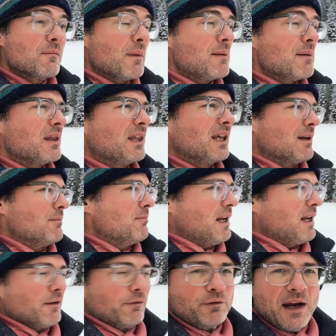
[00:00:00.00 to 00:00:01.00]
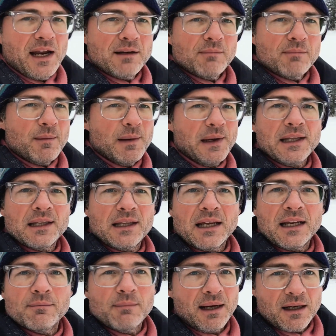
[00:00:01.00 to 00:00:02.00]
Maybe they can make a friend, maybe they
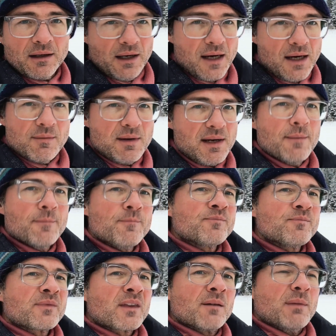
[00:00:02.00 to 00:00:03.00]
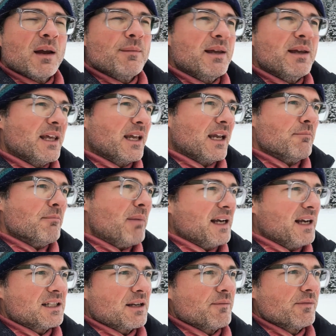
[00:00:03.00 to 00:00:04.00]
can make an enemy, maybe they can buy
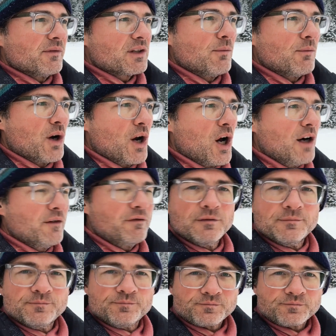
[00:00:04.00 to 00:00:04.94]
someone off.